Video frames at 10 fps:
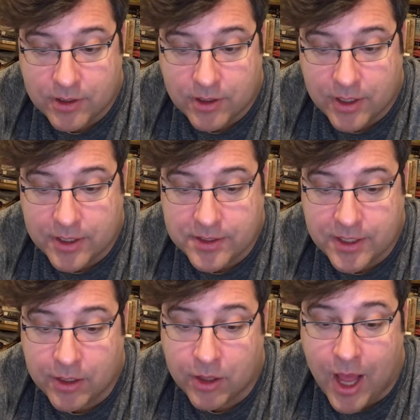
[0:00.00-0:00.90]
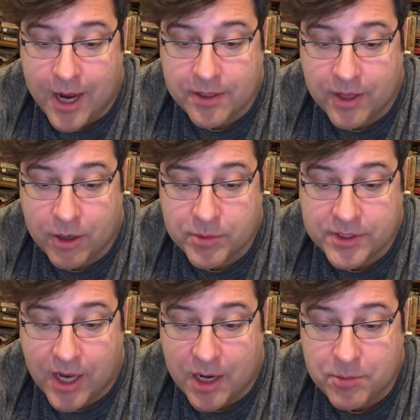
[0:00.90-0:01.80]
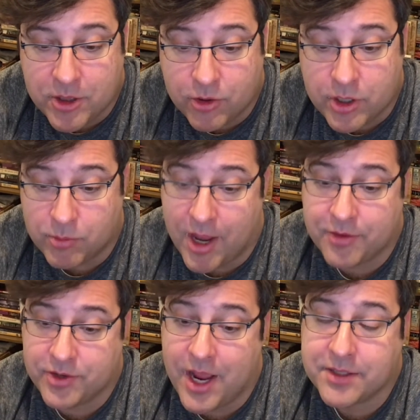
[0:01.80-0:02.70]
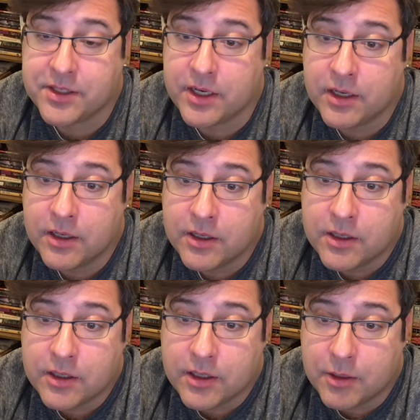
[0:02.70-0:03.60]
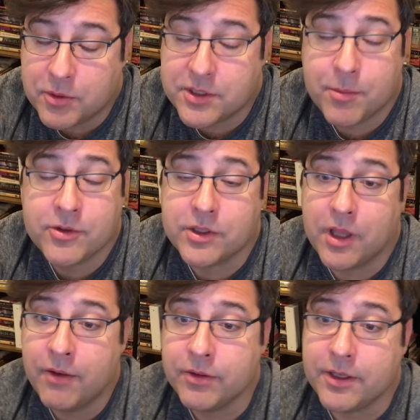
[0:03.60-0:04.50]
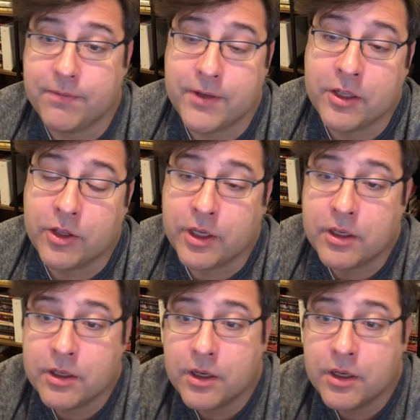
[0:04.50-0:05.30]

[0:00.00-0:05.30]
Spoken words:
I could see it lying there beside me, looking rather nasty. It was the most lovely feeling.